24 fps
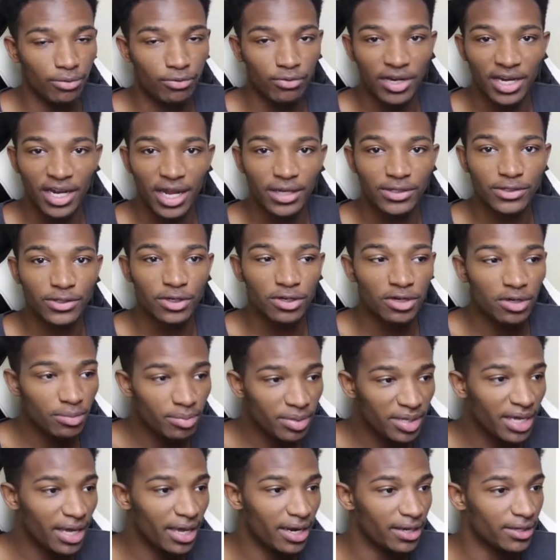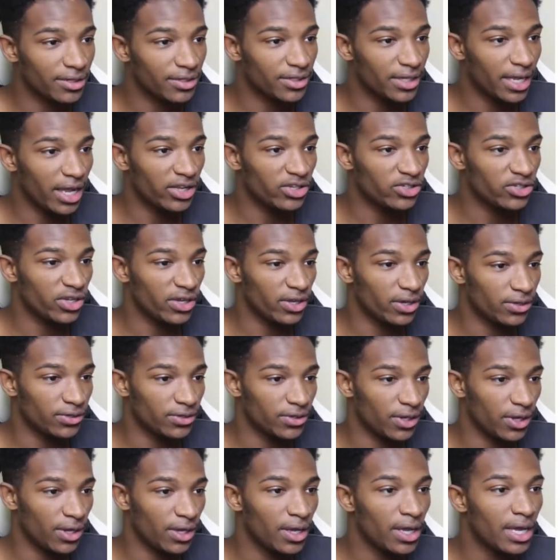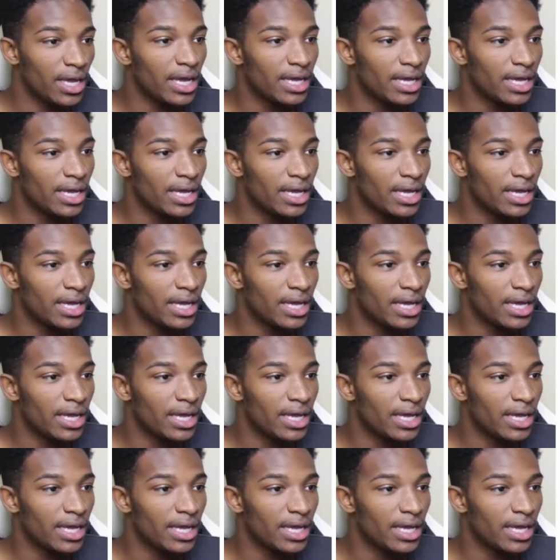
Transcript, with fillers: 3DS could be getting stage DLC.